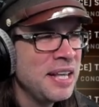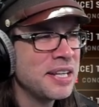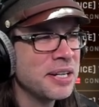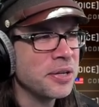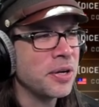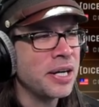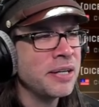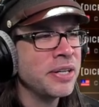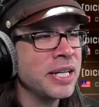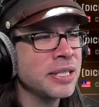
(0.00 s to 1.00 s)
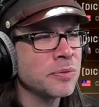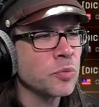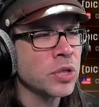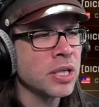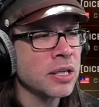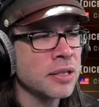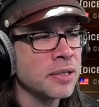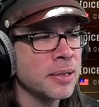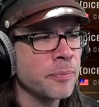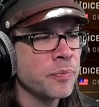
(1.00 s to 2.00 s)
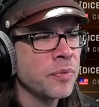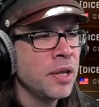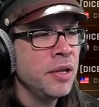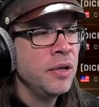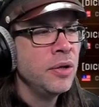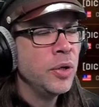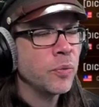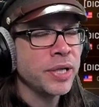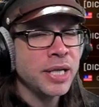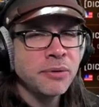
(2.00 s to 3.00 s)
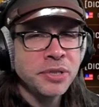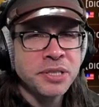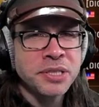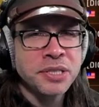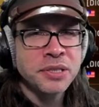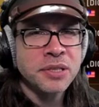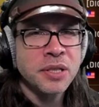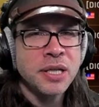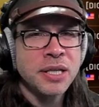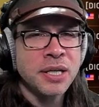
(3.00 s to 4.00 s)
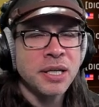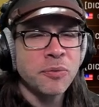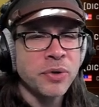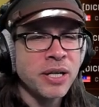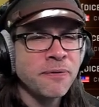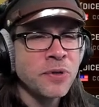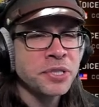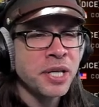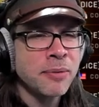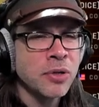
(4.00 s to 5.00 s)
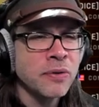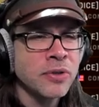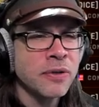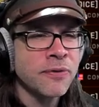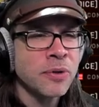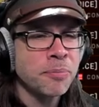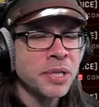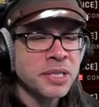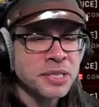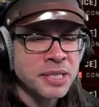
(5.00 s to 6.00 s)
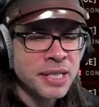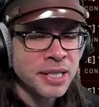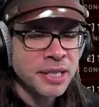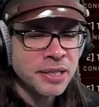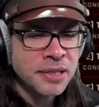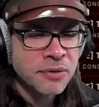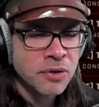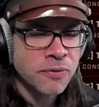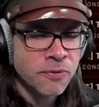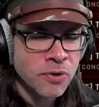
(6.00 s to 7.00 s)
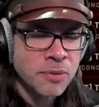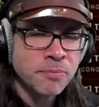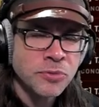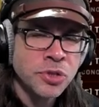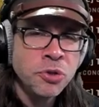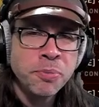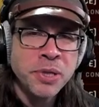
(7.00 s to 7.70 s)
you know, I've had it where um, when I was, uh, when I first came over from PC, or from to